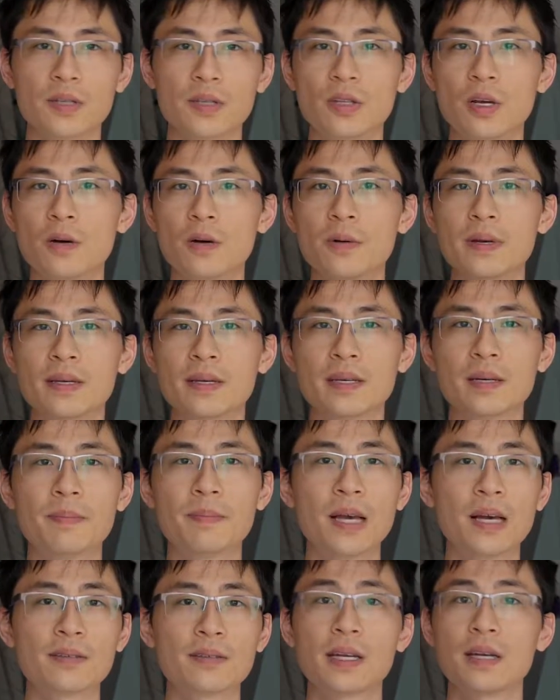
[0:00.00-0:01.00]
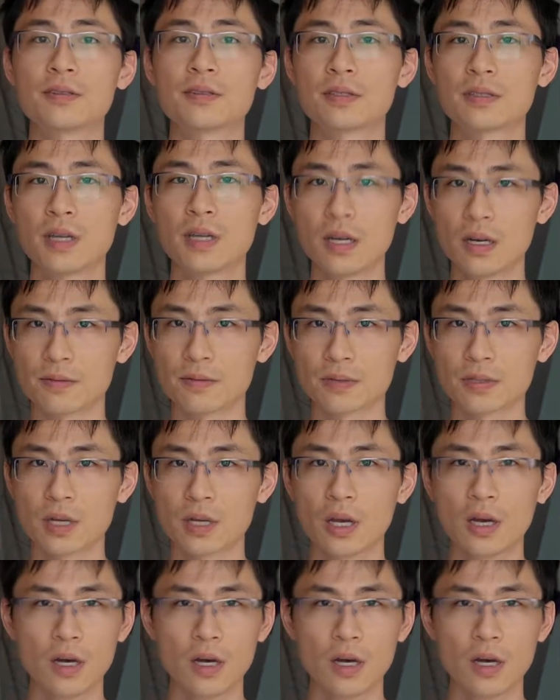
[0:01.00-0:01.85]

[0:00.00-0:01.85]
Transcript: knowing about ourselves,